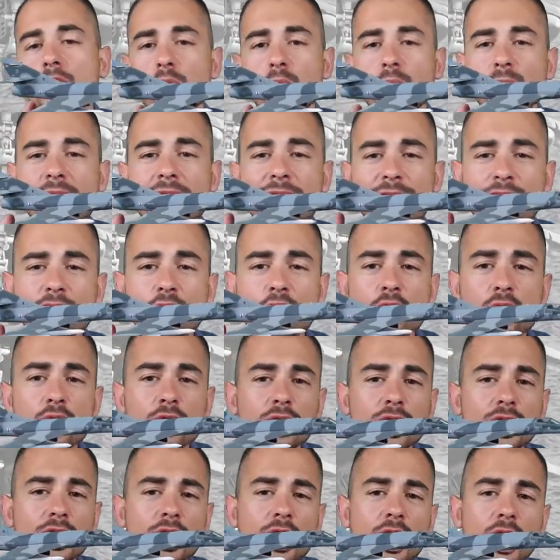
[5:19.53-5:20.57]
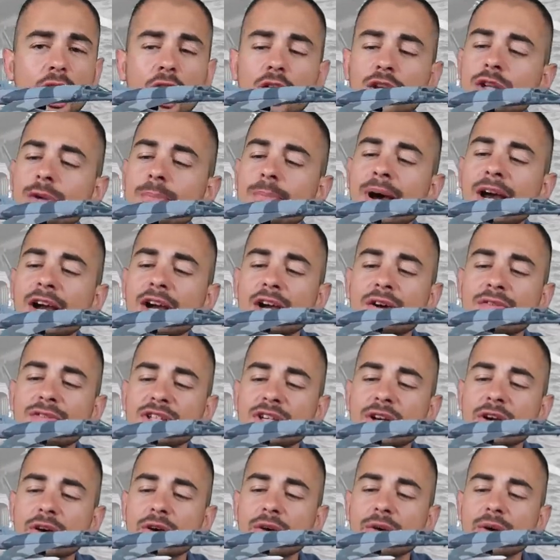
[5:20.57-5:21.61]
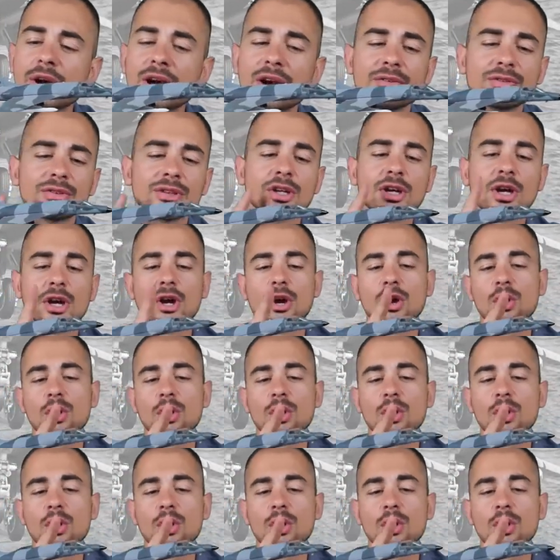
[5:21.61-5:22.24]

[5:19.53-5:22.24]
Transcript: We have a hook on the back of the aircraft.